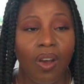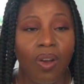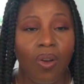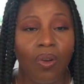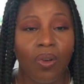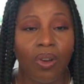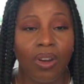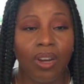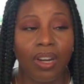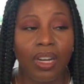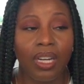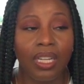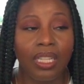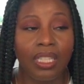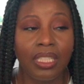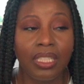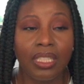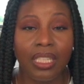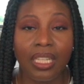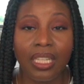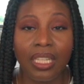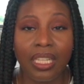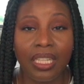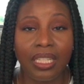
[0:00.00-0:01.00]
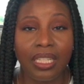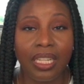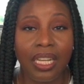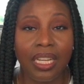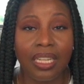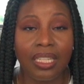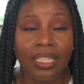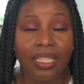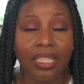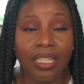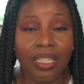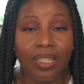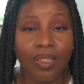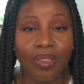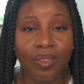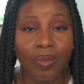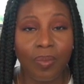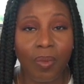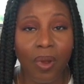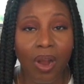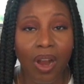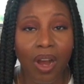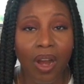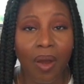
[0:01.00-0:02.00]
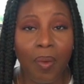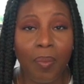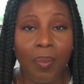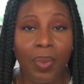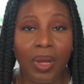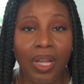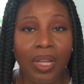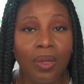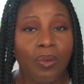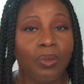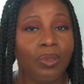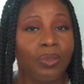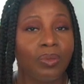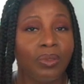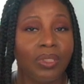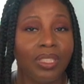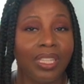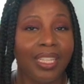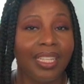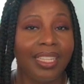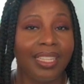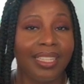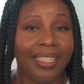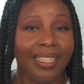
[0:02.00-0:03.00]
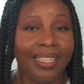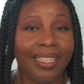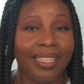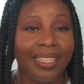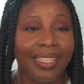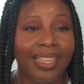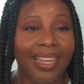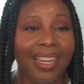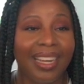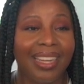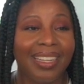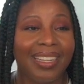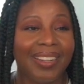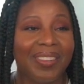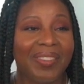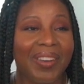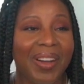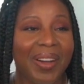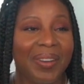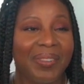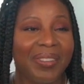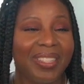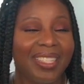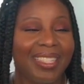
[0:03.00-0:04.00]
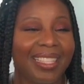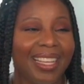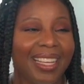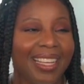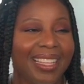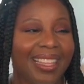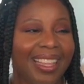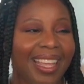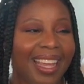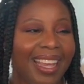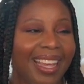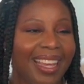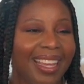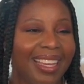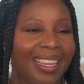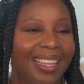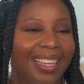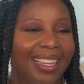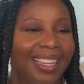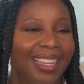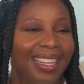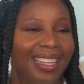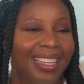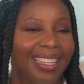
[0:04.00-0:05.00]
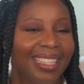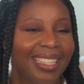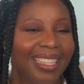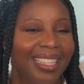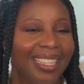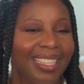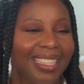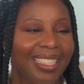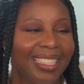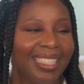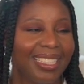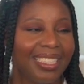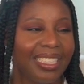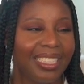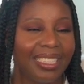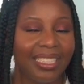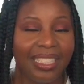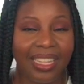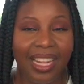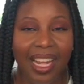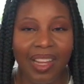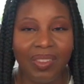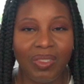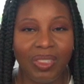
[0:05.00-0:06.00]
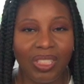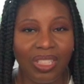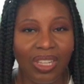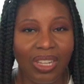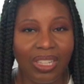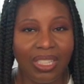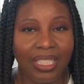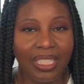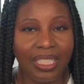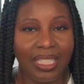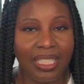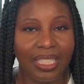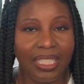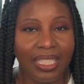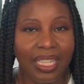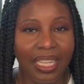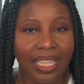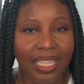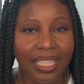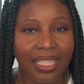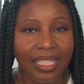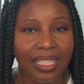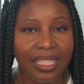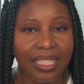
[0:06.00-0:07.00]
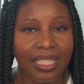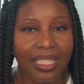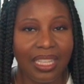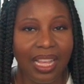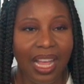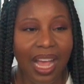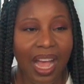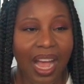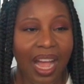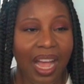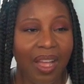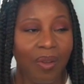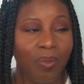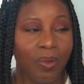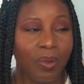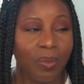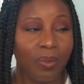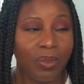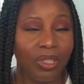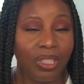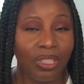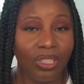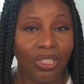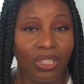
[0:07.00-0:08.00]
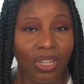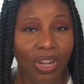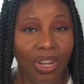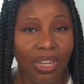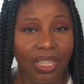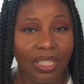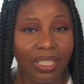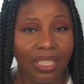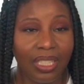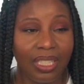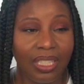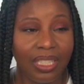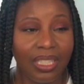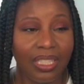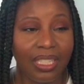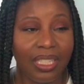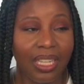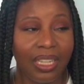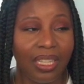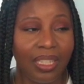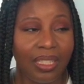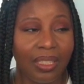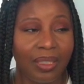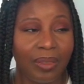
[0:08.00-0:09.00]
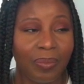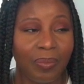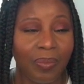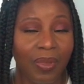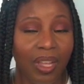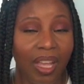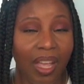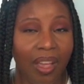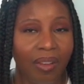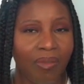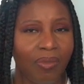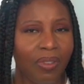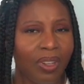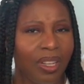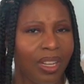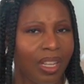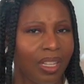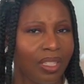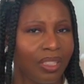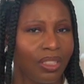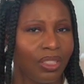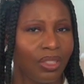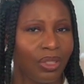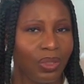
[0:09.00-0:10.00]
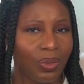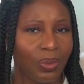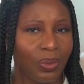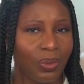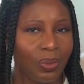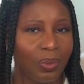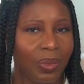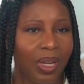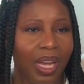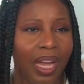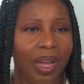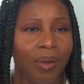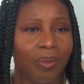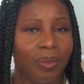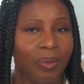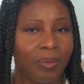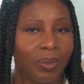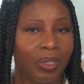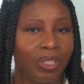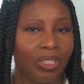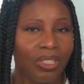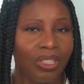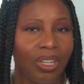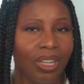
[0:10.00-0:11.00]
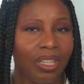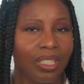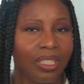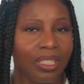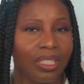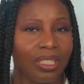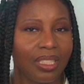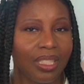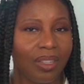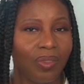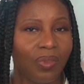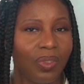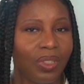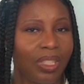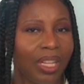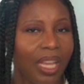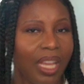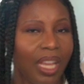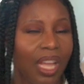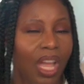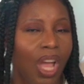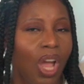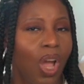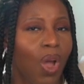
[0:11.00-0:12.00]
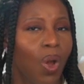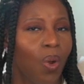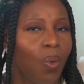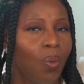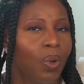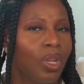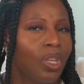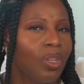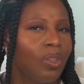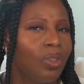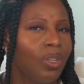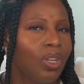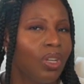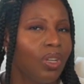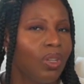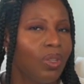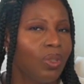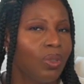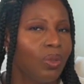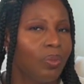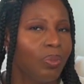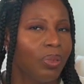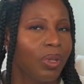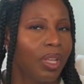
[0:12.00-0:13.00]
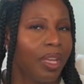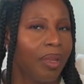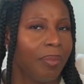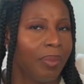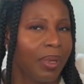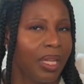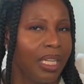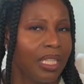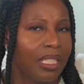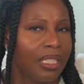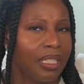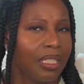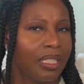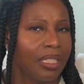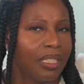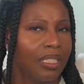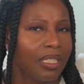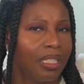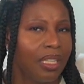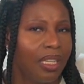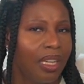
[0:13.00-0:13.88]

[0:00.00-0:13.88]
or anything like that, a Snickers bar, but it was really good. I would say that it didn't have a chocolate taste. I went with the chocolate. They have vanilla too, but I went with the chocolate because I feel like when you go plant-based,